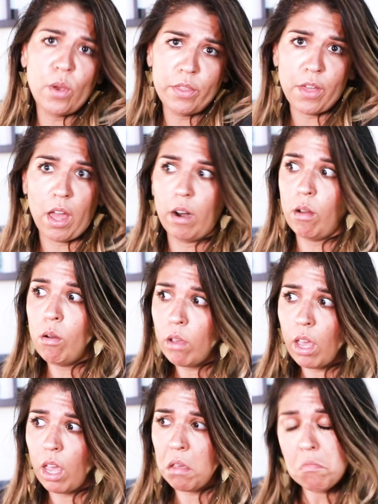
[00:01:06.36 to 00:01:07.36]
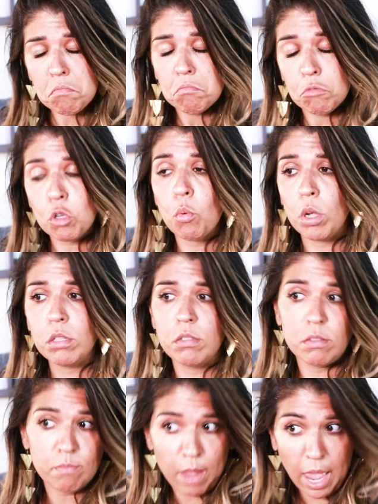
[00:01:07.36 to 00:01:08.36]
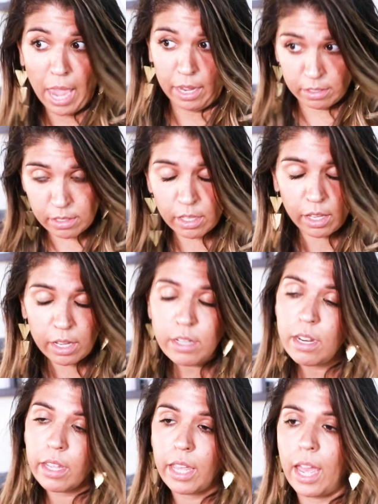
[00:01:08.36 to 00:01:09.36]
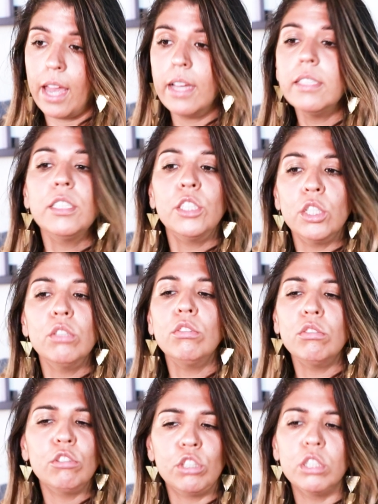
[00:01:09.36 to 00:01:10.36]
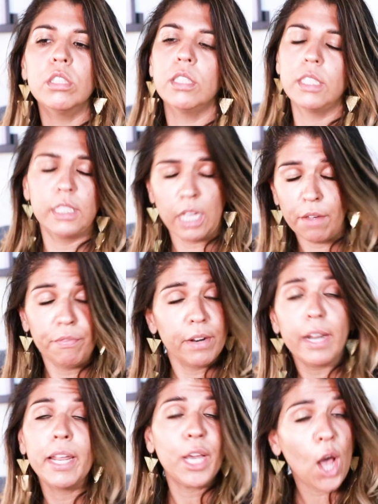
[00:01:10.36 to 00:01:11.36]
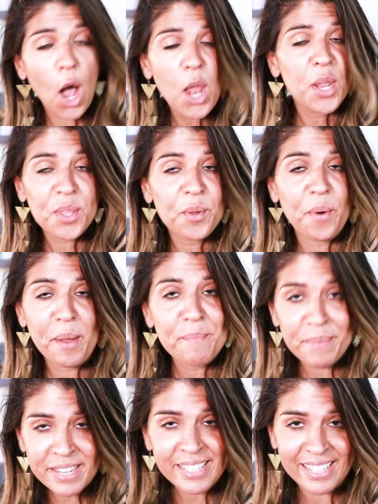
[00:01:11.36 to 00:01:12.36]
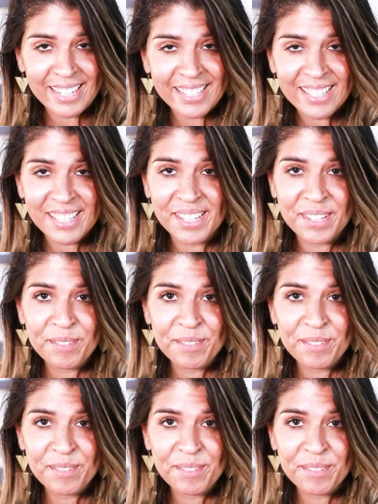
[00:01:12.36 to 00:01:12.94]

I thought, okay, she wants excellent, I guess, so she is definitely calling the right business.